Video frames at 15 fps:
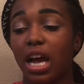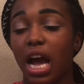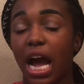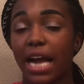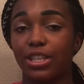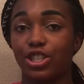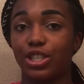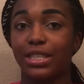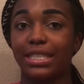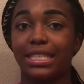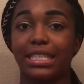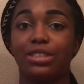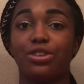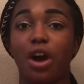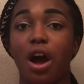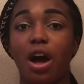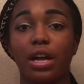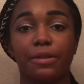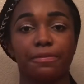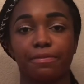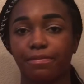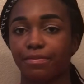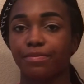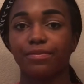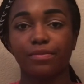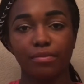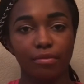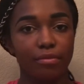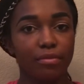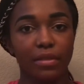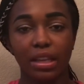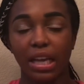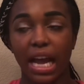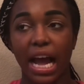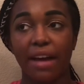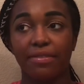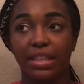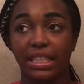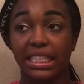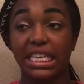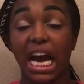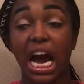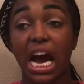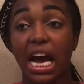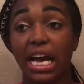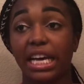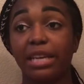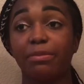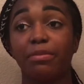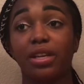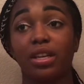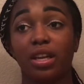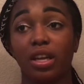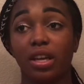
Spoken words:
I just did not have the time,